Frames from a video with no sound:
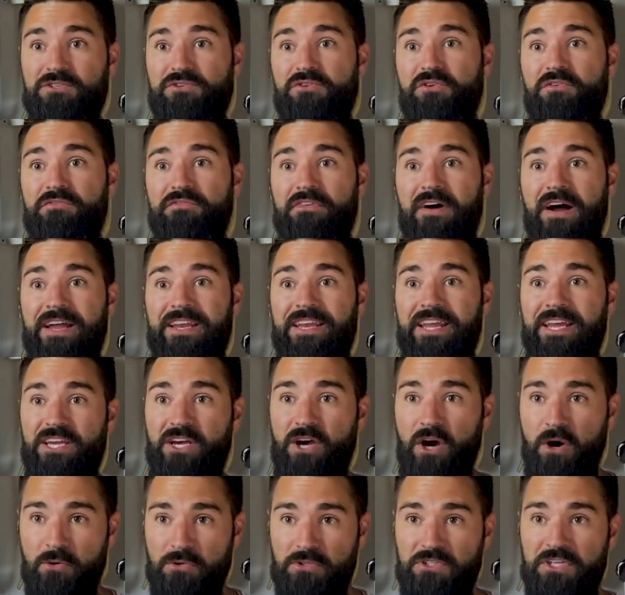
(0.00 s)
you'll find a
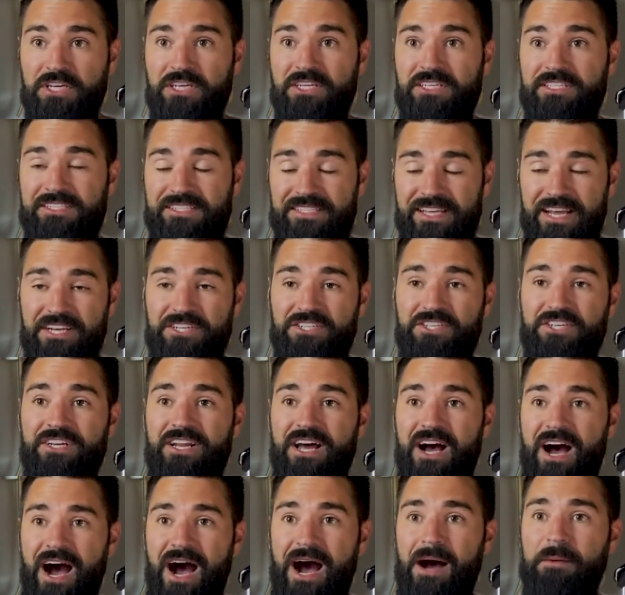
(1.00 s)
coaching session
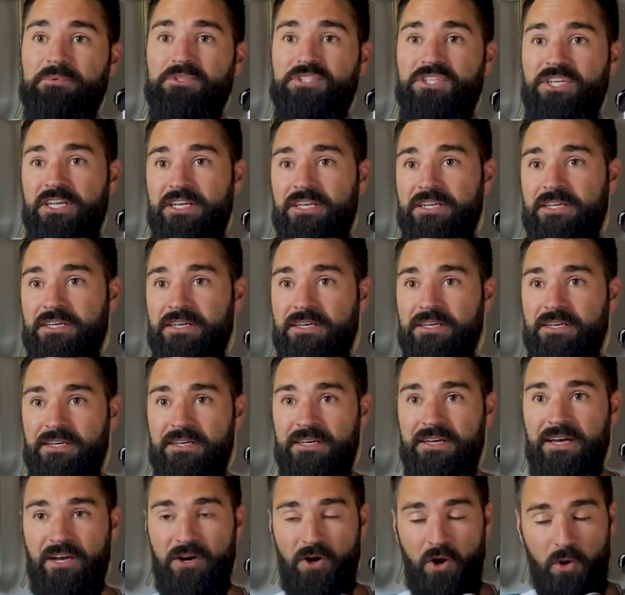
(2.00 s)
option.
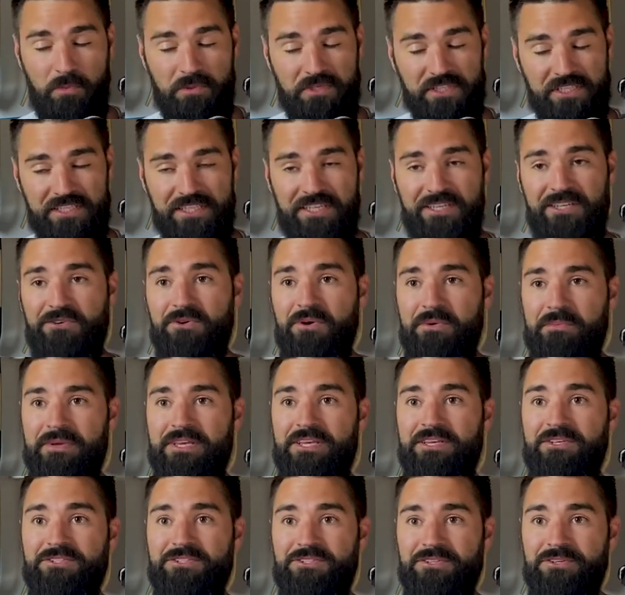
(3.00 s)
I hope to see you and meet
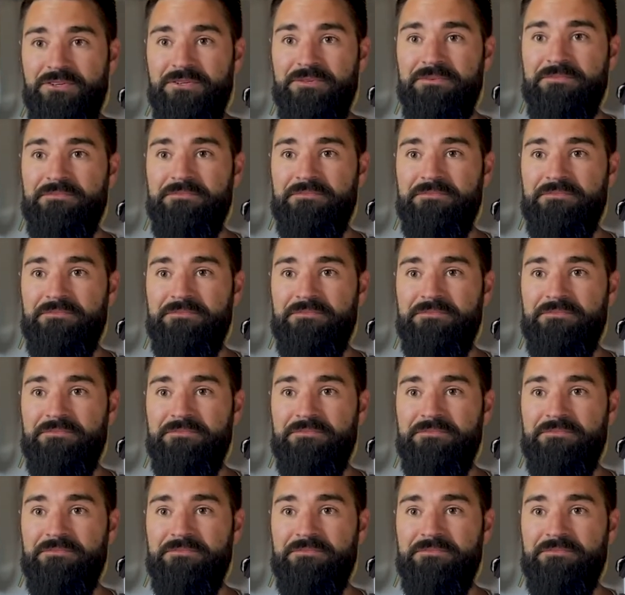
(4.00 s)
you soon.